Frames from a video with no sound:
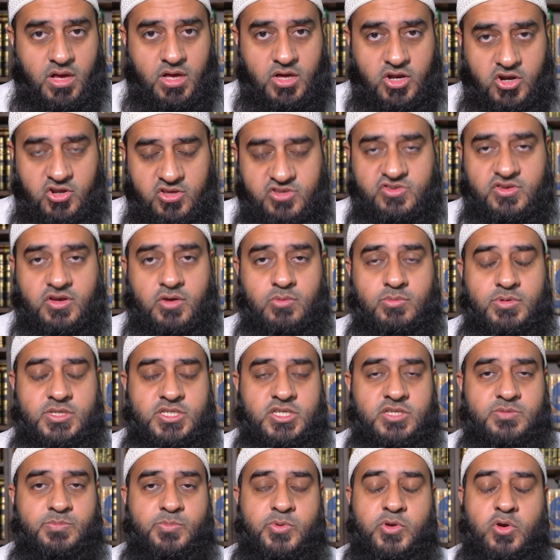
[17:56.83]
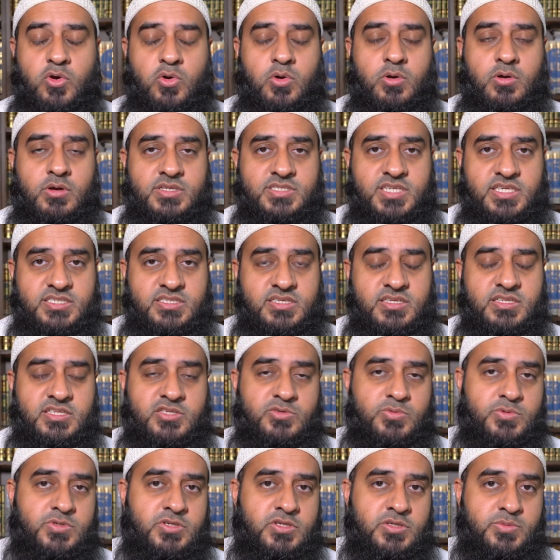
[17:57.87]
rizq which is pure,
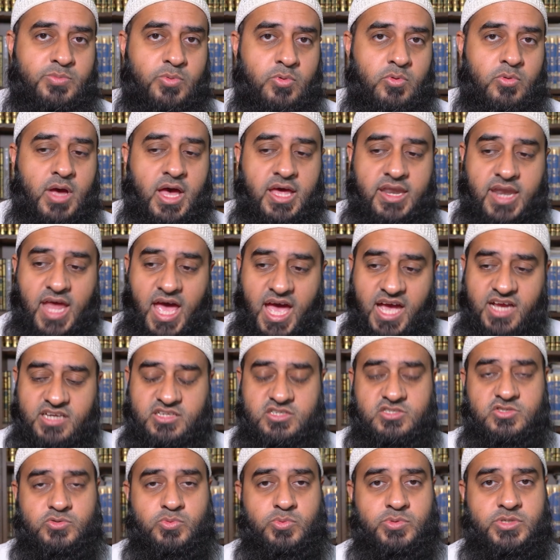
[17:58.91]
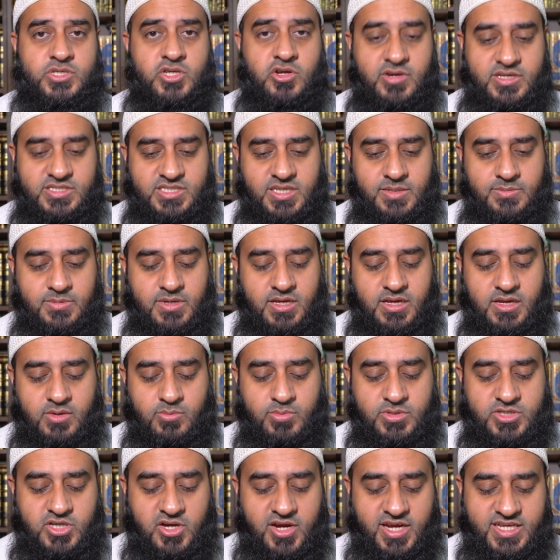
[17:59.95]
sustenance which is pure, and actions which are
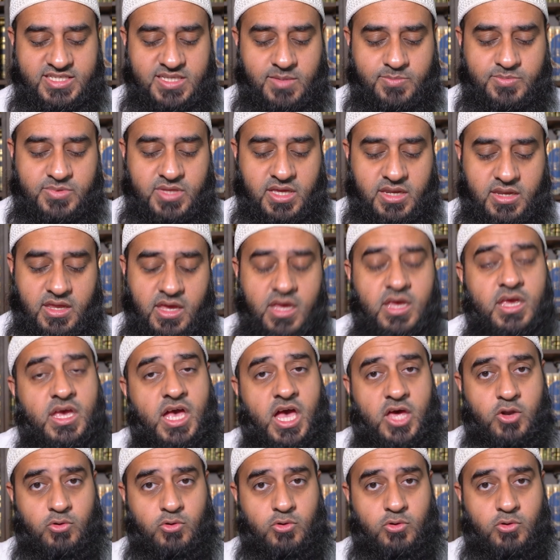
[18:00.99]
accepted. And